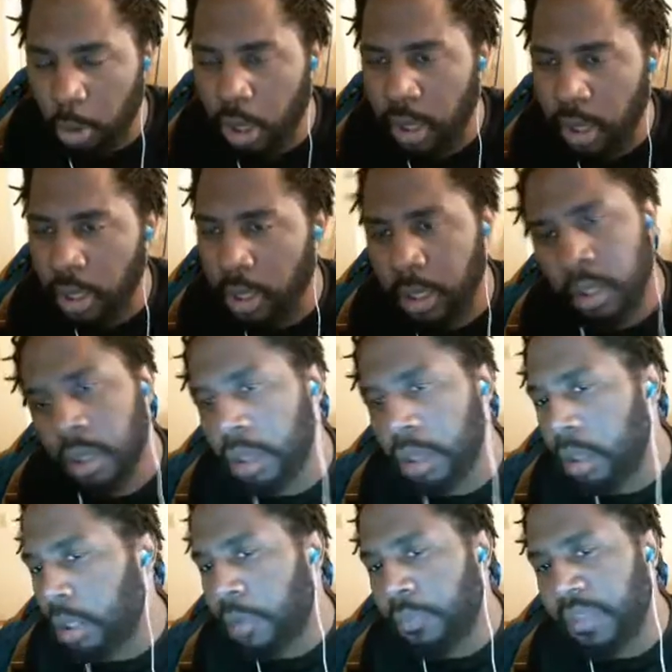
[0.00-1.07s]
part.
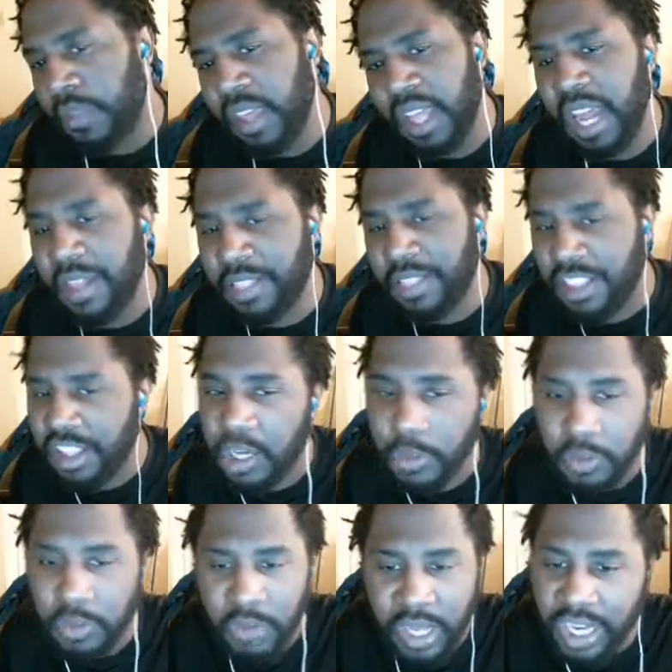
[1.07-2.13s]
And I think I
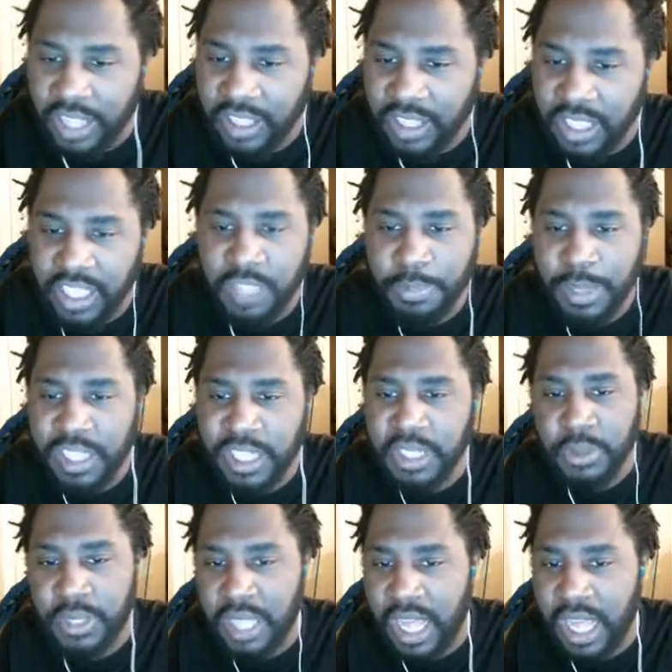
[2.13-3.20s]
was right. I think his
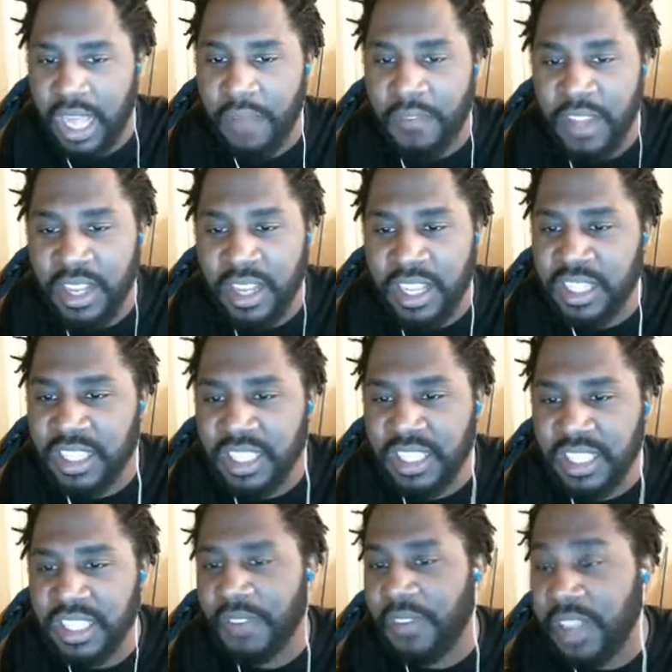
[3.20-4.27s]
special attack, if he didn't
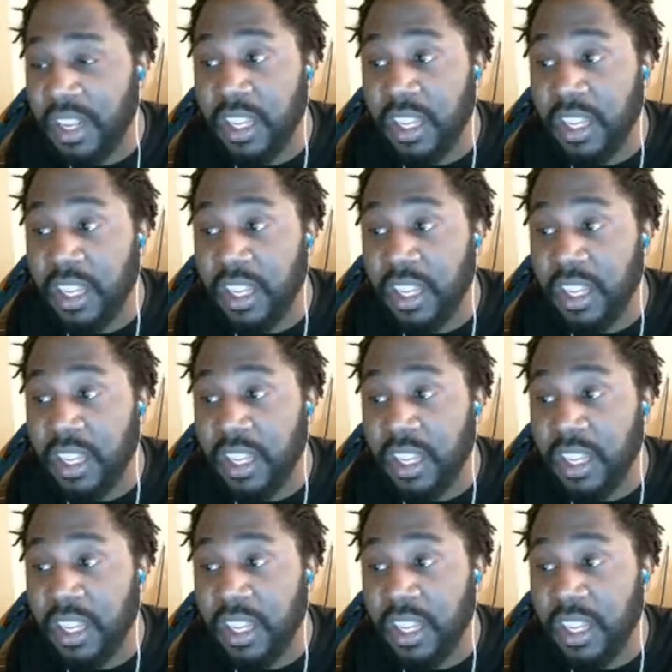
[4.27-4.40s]
just, if he